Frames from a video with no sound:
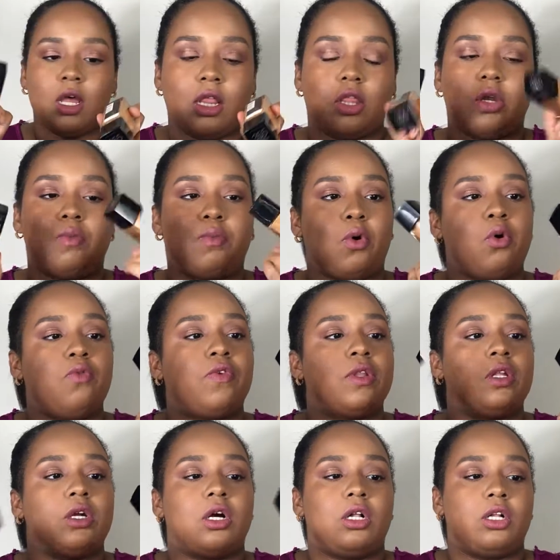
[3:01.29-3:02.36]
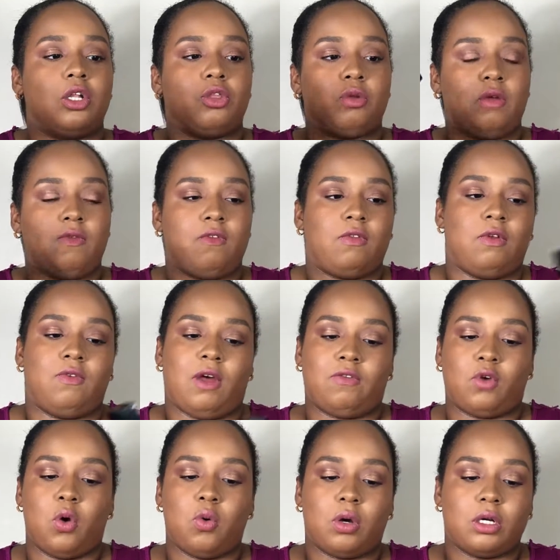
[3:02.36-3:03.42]
They're both in the color 355
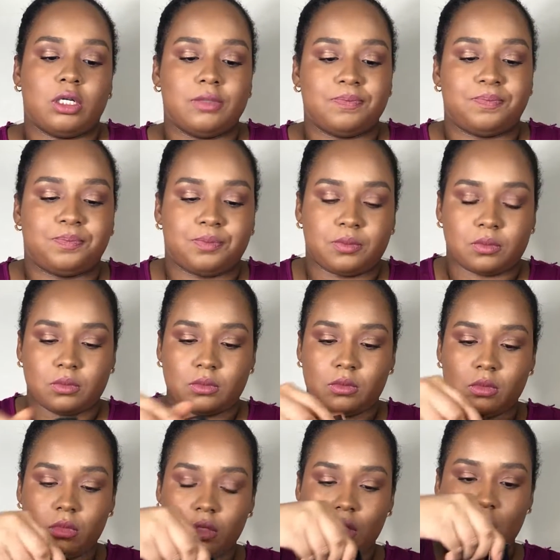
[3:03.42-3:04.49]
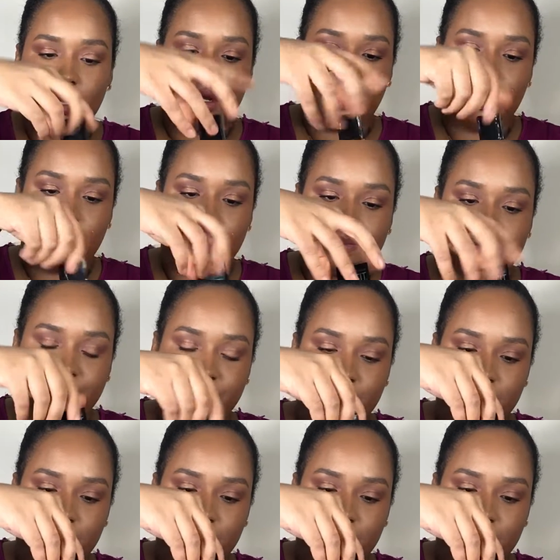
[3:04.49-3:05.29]
Coconut. I'm